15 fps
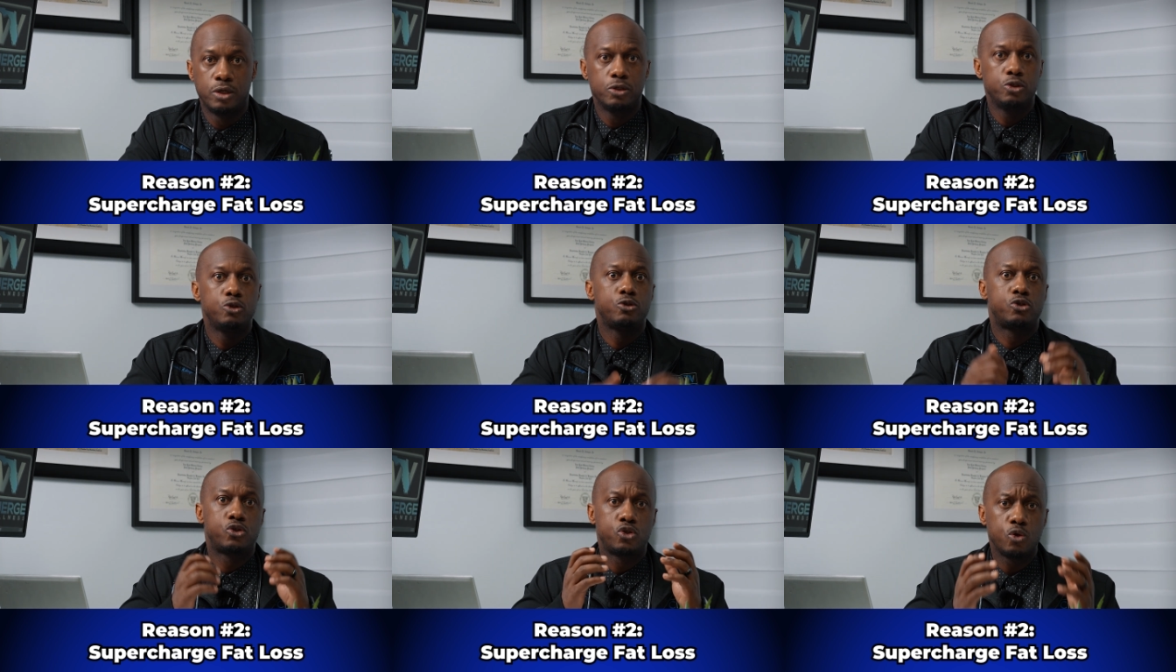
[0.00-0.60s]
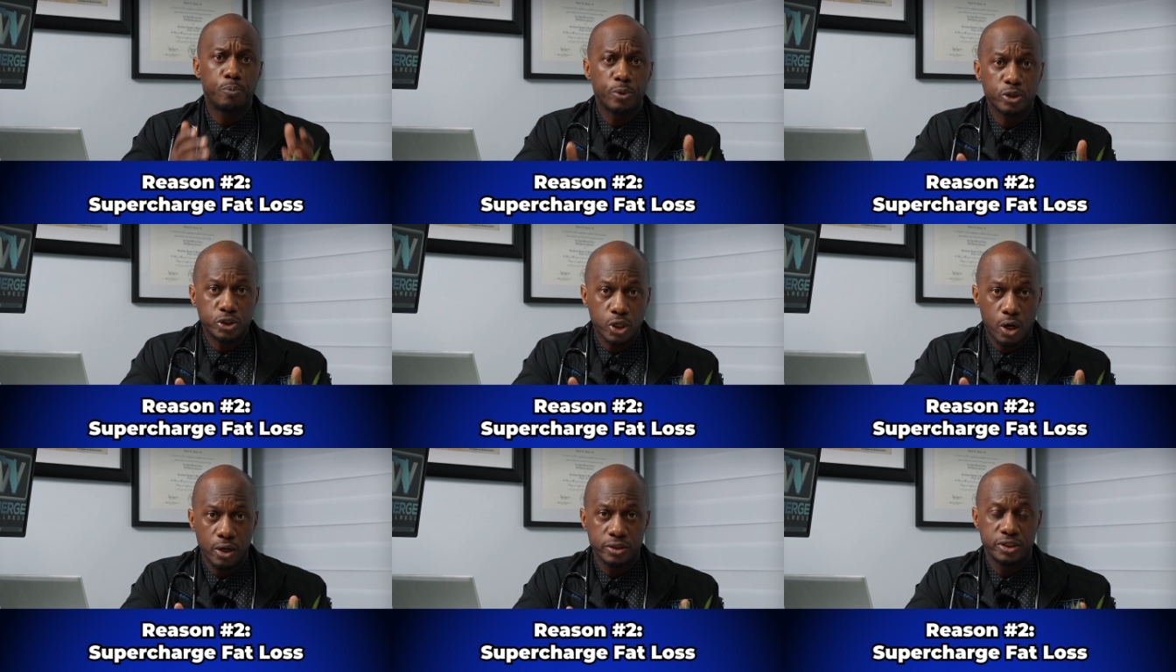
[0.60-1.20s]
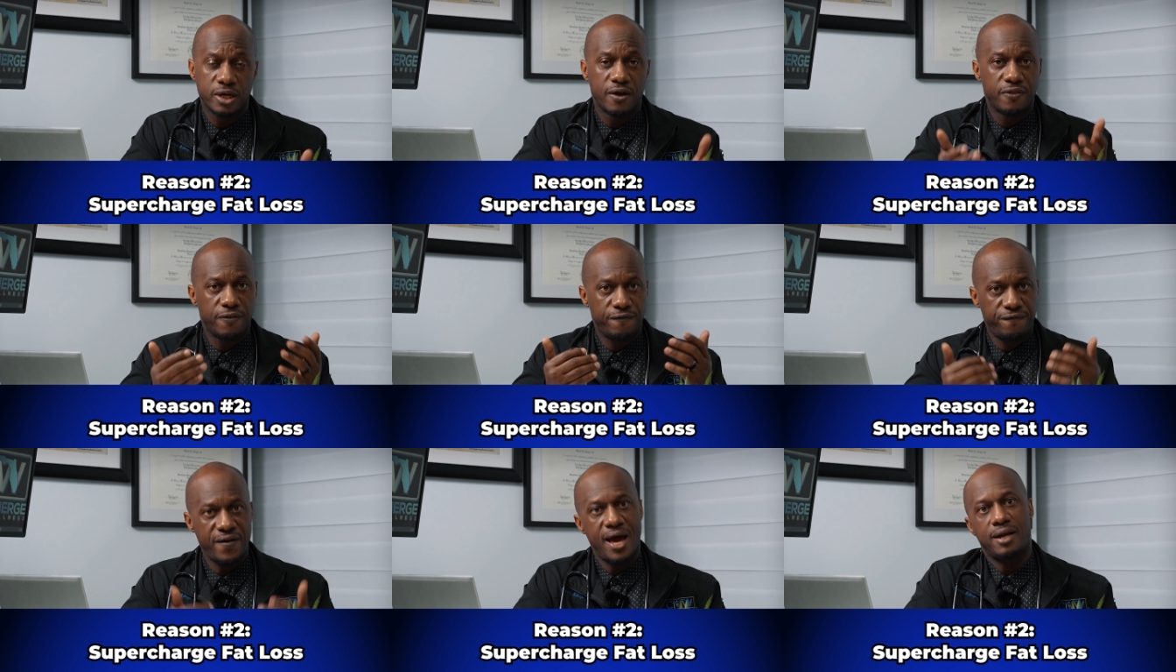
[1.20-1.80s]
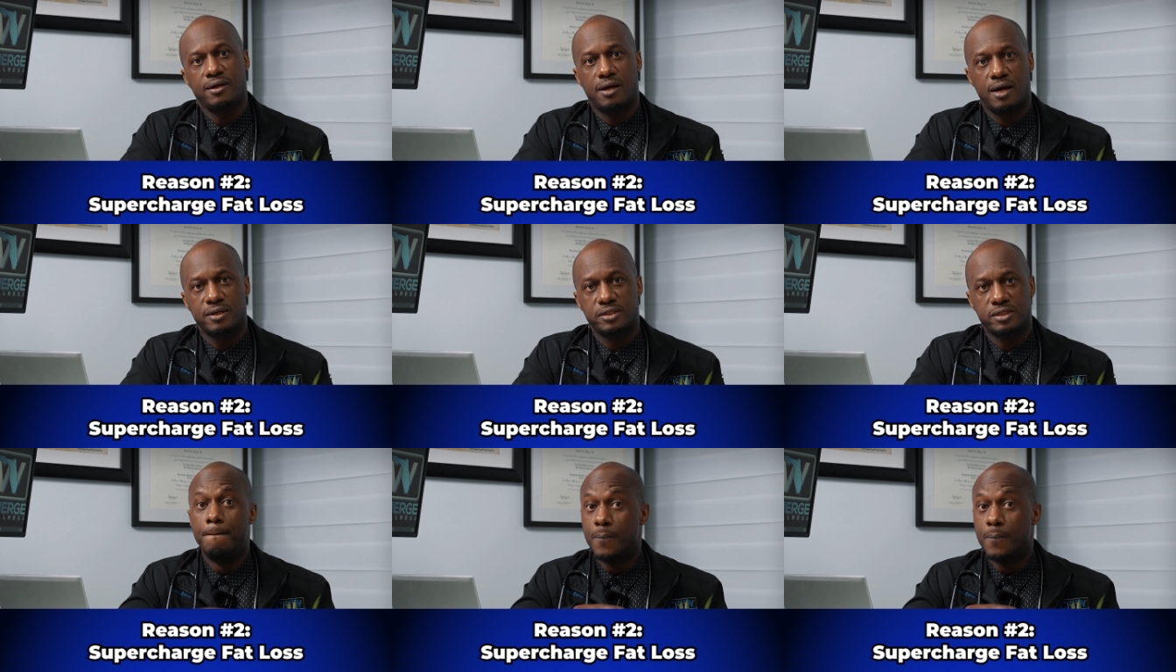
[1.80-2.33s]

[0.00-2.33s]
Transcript: you supercharge the fat loss.